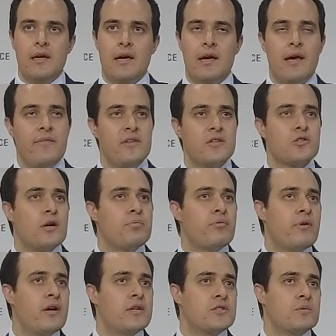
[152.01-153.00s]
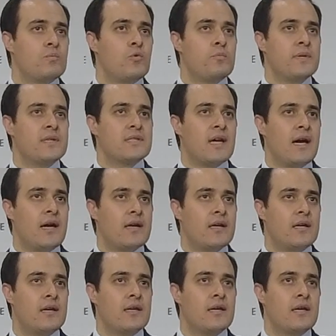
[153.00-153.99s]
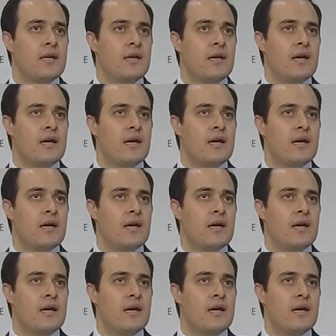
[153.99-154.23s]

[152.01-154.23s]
and this operation will be targeting